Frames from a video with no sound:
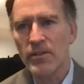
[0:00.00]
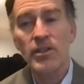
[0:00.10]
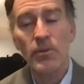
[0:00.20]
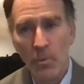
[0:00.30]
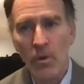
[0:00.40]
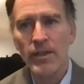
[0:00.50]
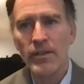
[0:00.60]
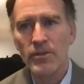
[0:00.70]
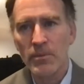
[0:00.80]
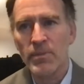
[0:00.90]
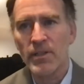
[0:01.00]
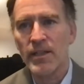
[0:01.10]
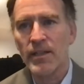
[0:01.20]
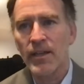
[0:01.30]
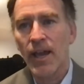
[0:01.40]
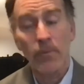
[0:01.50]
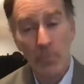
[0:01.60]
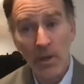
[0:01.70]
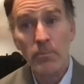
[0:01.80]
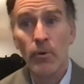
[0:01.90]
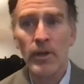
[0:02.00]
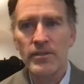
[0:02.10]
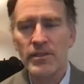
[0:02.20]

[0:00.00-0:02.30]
She wanted to be, at one point,